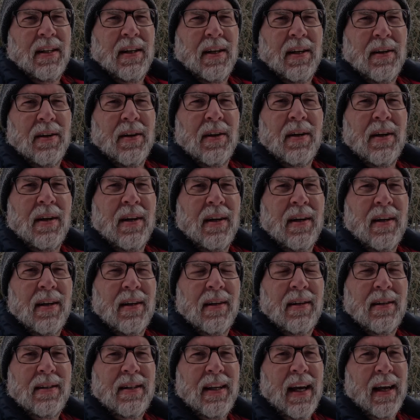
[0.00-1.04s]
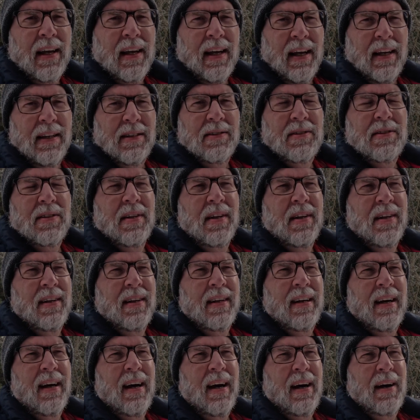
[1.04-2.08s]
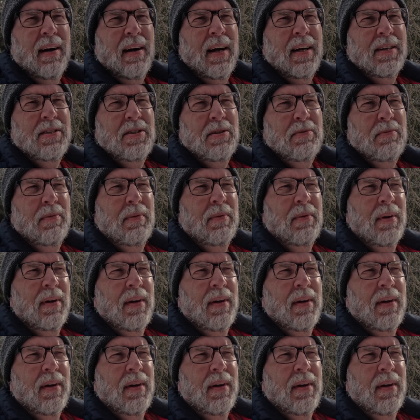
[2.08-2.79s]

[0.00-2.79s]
in decades. As you